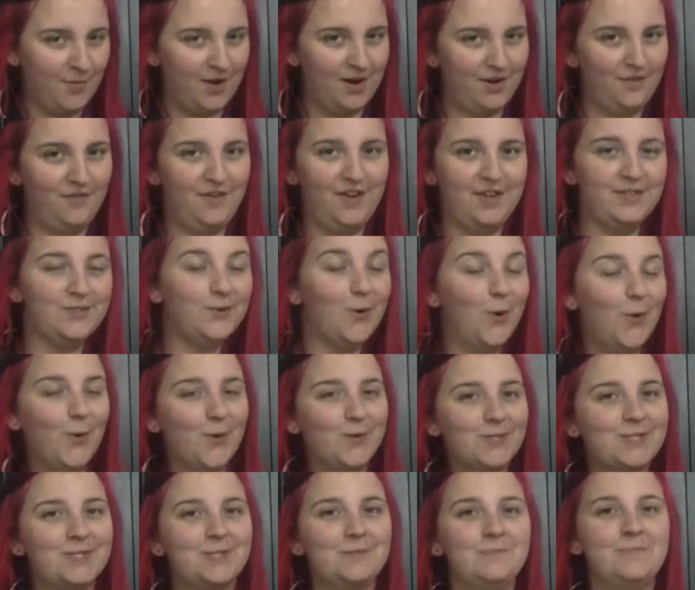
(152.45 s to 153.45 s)
one of his
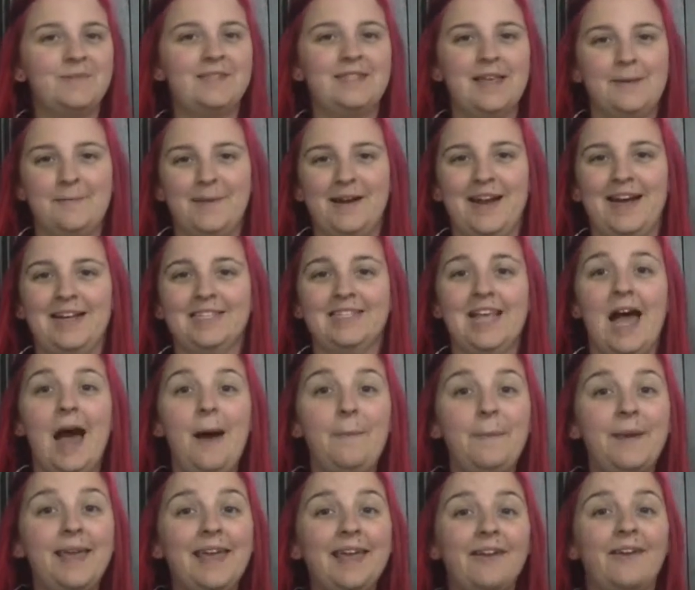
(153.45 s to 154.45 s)
awesome seminars
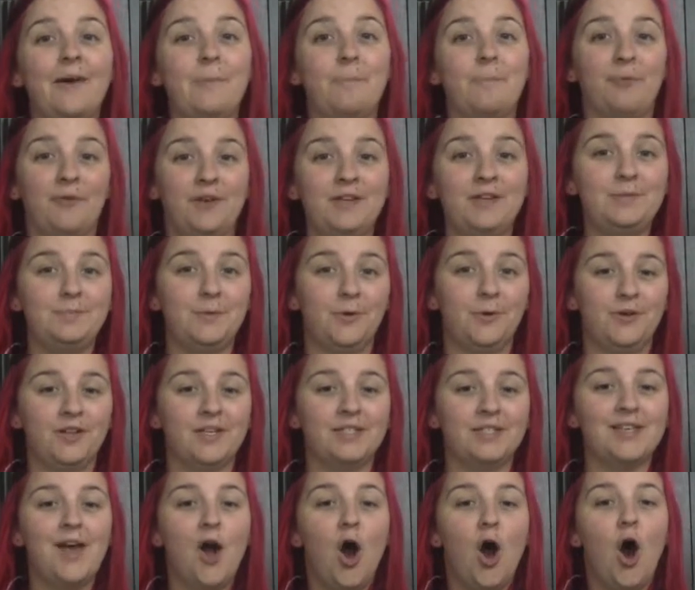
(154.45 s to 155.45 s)
up here at Bridge
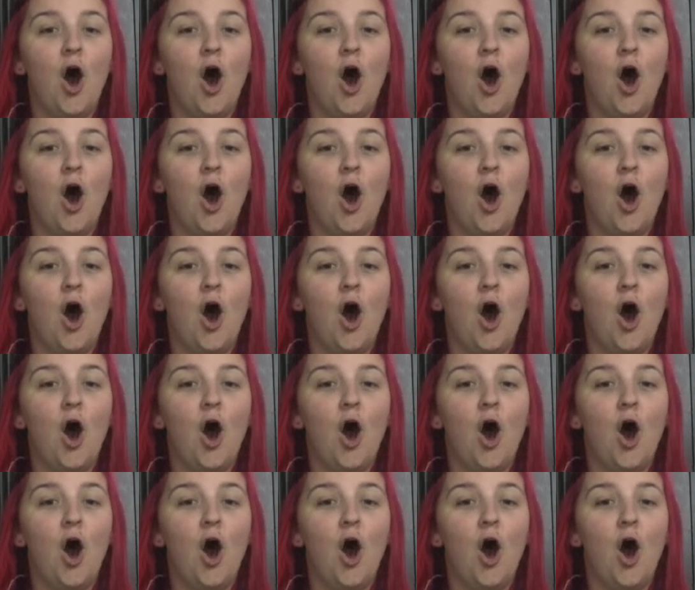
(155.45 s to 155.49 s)
Builders